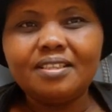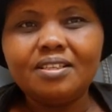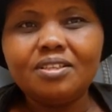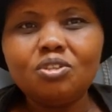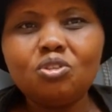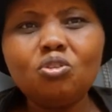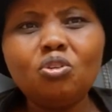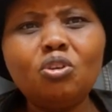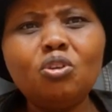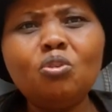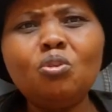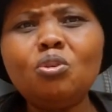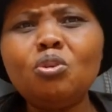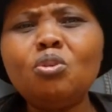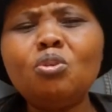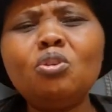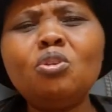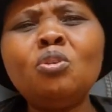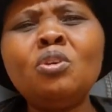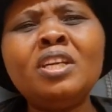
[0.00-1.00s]
So
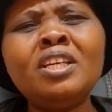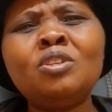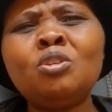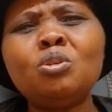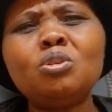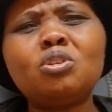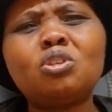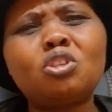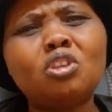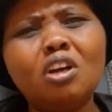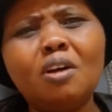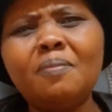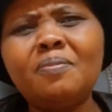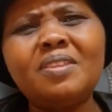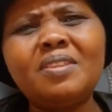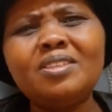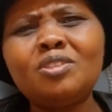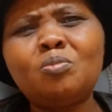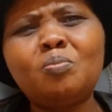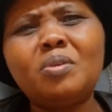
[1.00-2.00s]
you need to stop
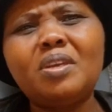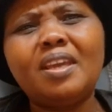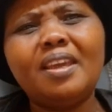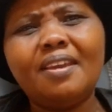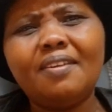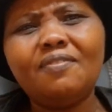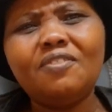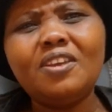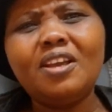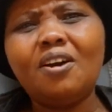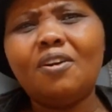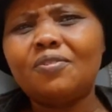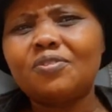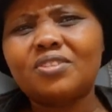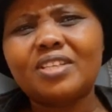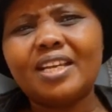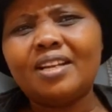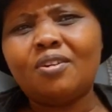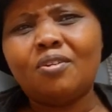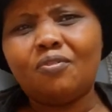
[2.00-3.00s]
this behavior of
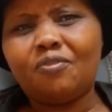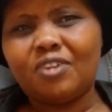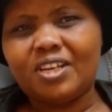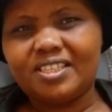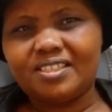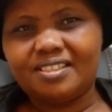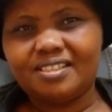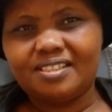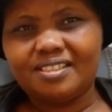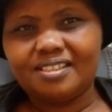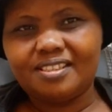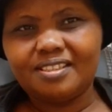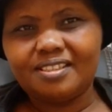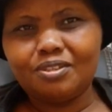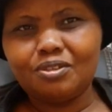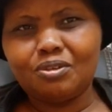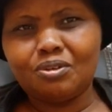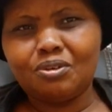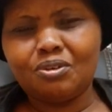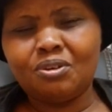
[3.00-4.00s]
sycophancy,
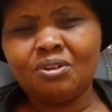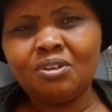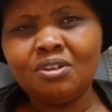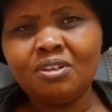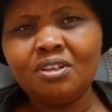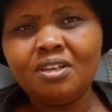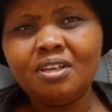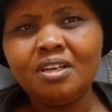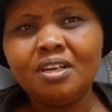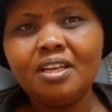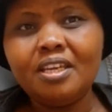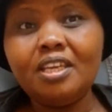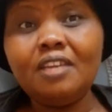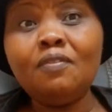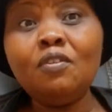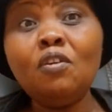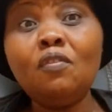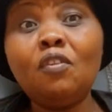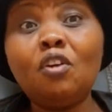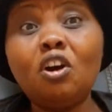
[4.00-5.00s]
If
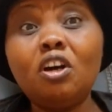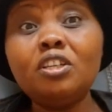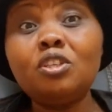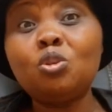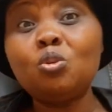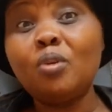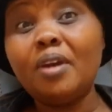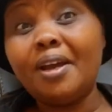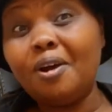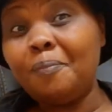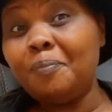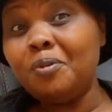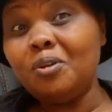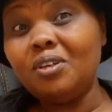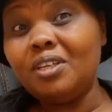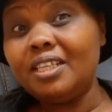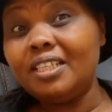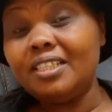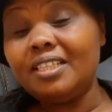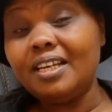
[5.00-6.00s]
you've got to help
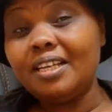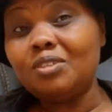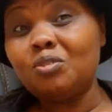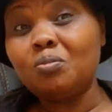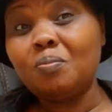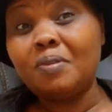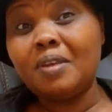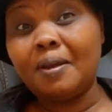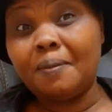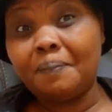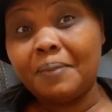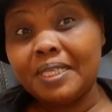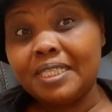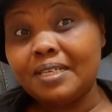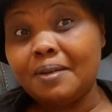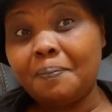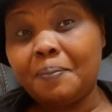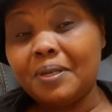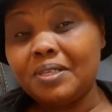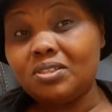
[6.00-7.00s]
your leader to be a
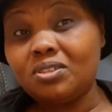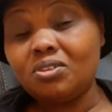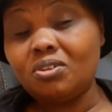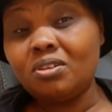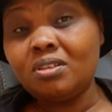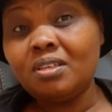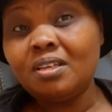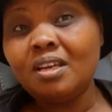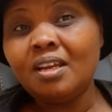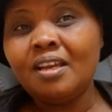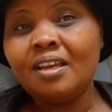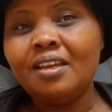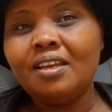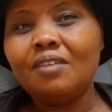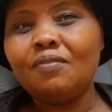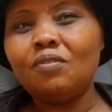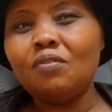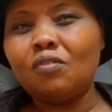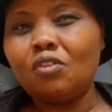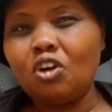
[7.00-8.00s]
better person,
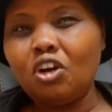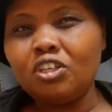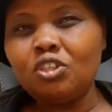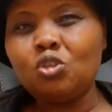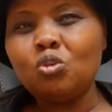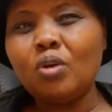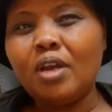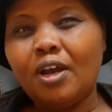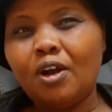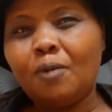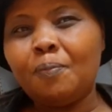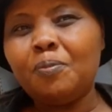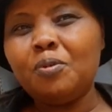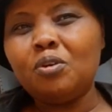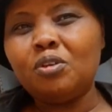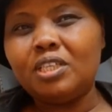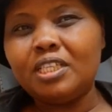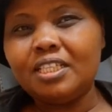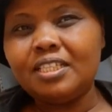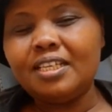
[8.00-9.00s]
if you've got to help
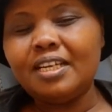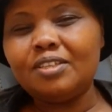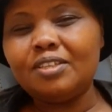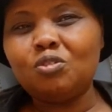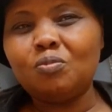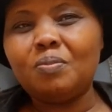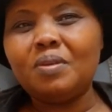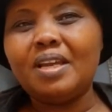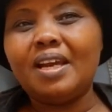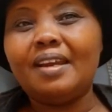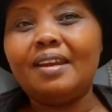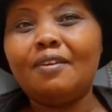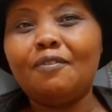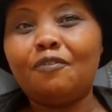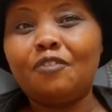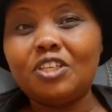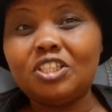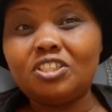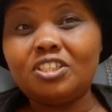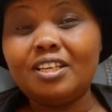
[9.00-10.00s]
your leader to be an
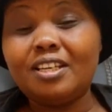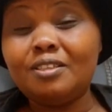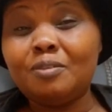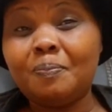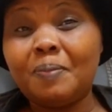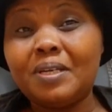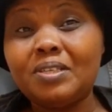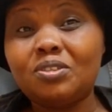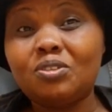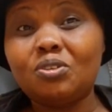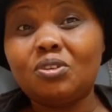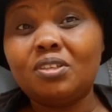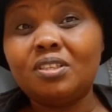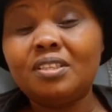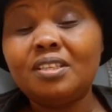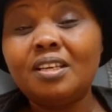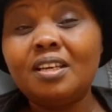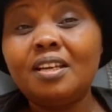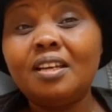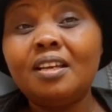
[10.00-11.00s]
efficient
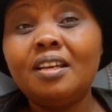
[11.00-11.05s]
person,